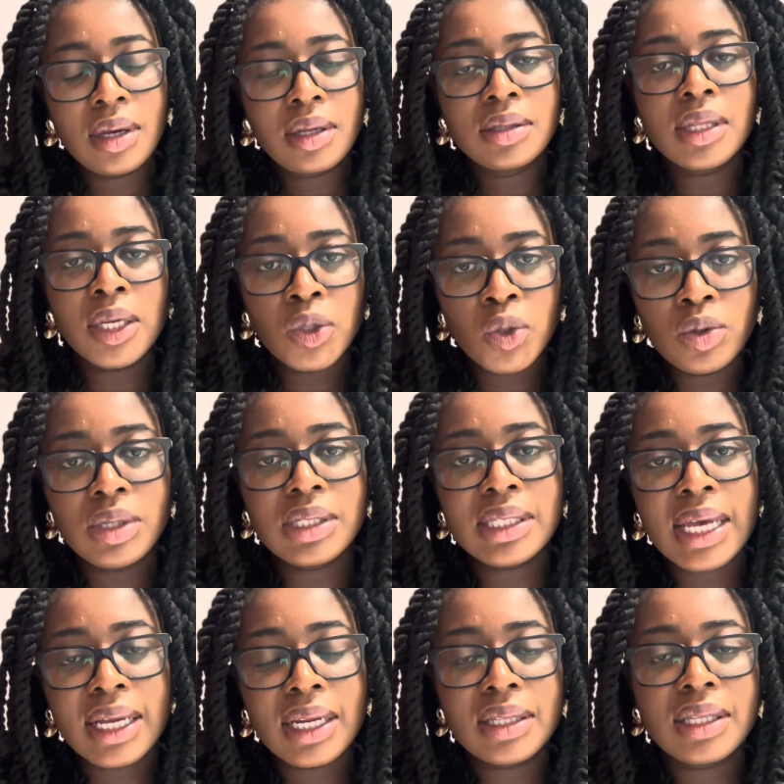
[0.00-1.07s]
that you
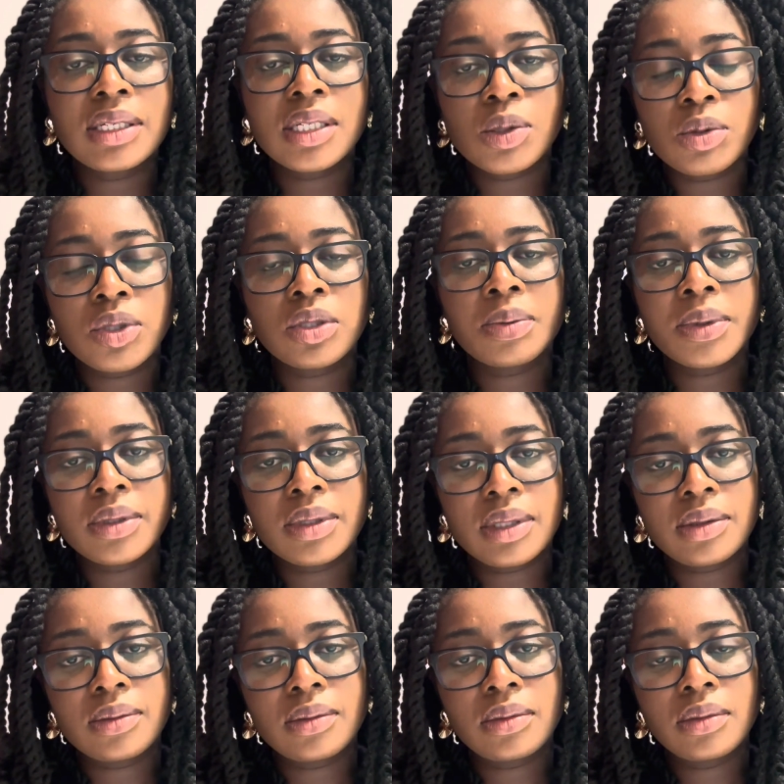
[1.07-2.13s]
decided that this was your
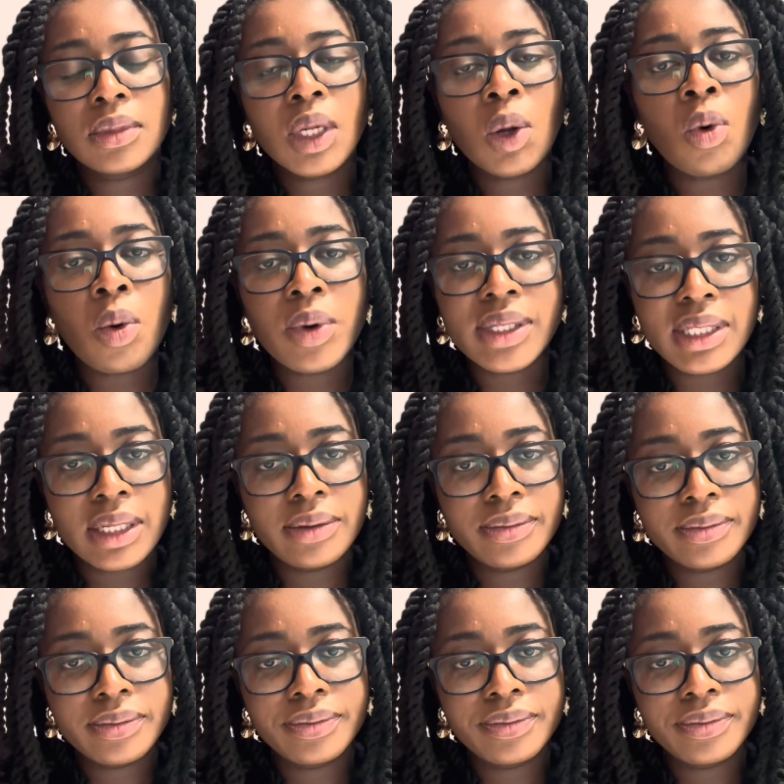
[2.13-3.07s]
person? What was it?